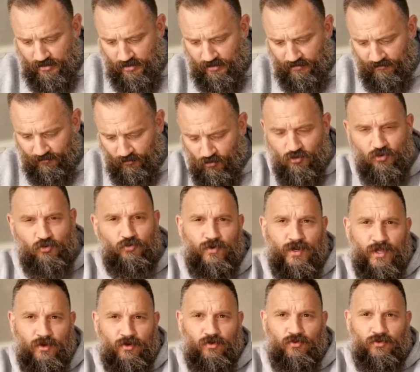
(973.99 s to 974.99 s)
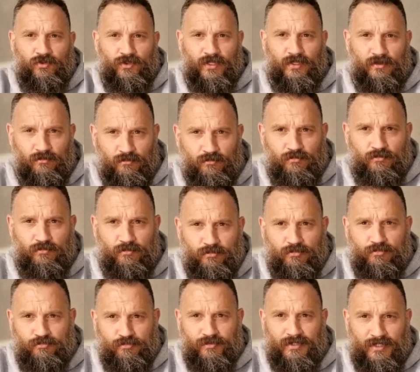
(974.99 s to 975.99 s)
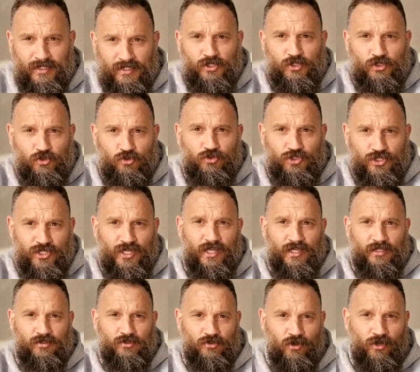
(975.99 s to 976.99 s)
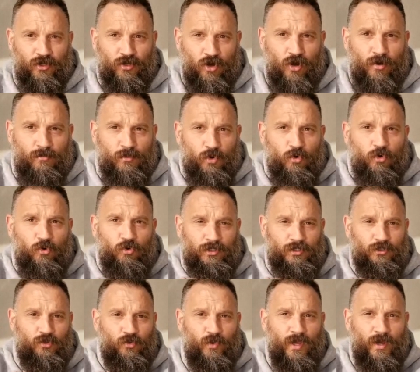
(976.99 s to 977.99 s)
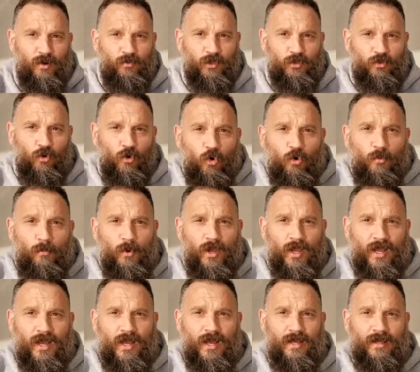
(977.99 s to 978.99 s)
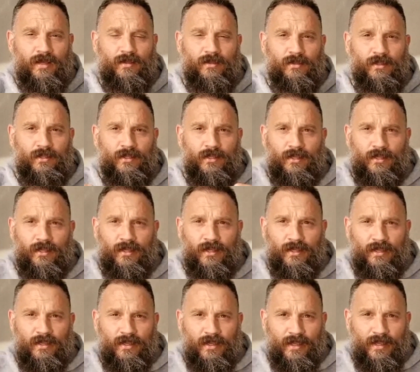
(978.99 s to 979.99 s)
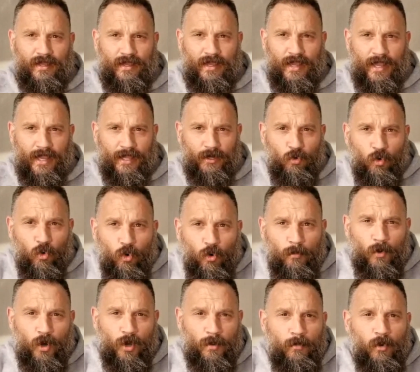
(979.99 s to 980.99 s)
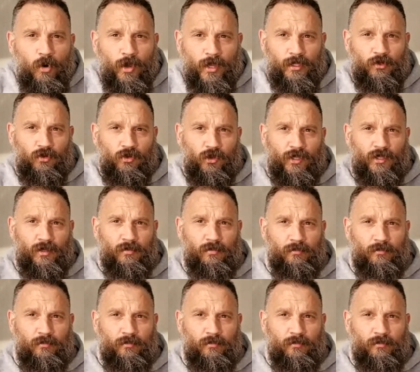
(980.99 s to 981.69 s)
if you're real, then this is your chance. Like, I'm calling you out with all my heart and all my might. Like,